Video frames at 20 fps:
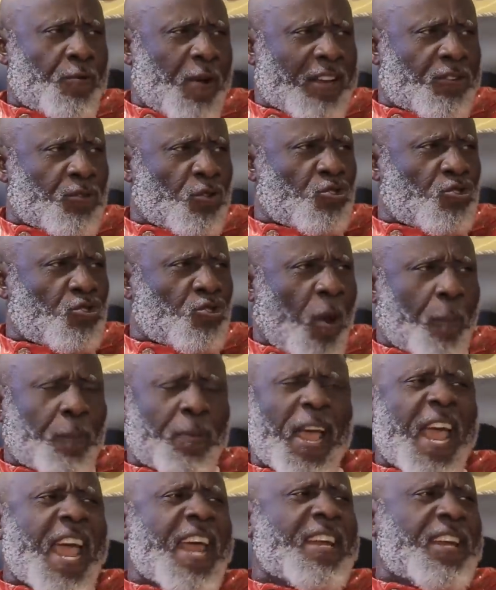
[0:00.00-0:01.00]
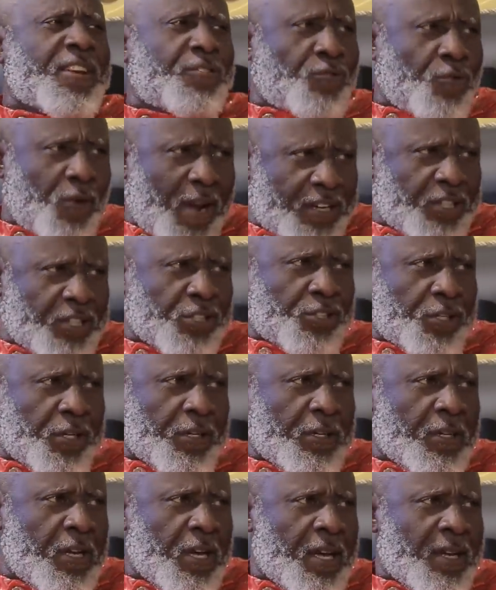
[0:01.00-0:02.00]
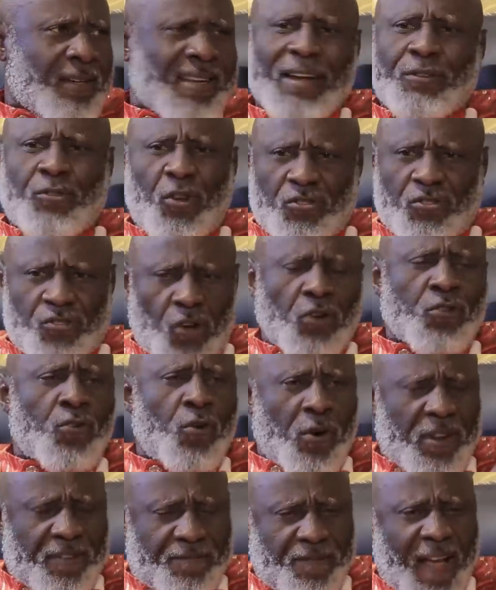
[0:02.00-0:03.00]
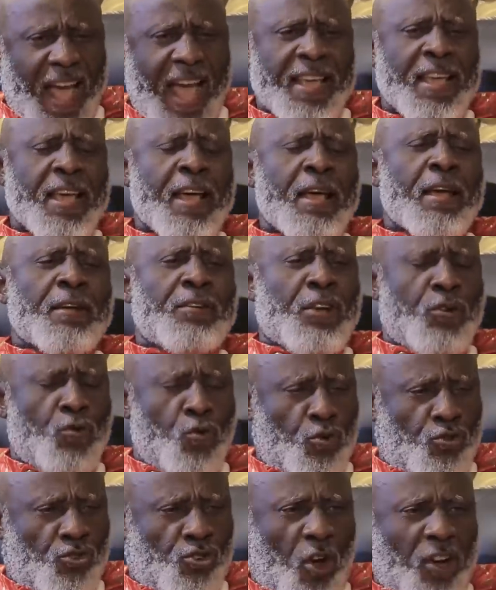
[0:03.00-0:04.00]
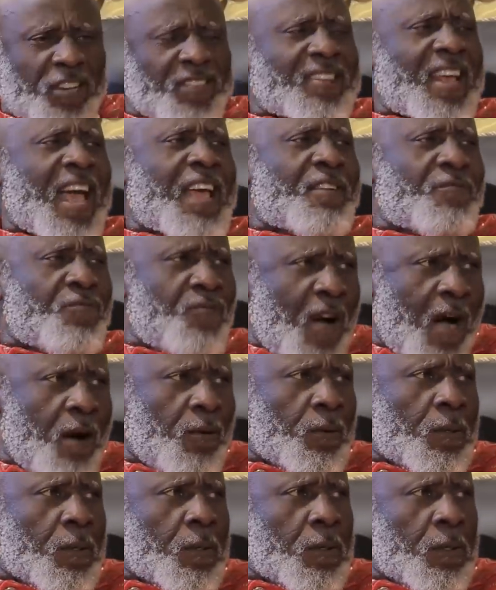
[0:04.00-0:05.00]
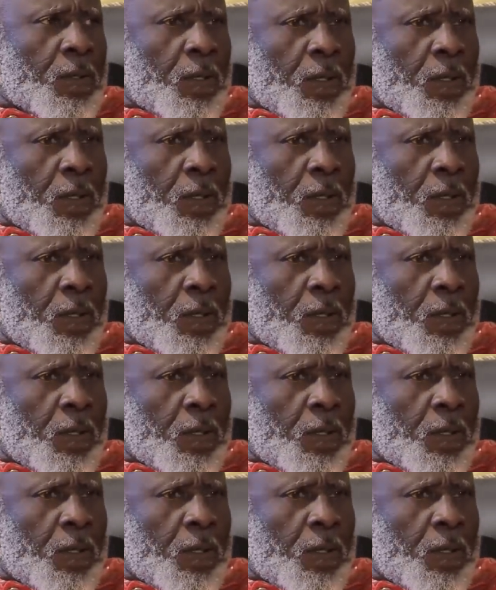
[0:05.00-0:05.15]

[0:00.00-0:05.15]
right to stop any tradition that does not glorify the new choice I found.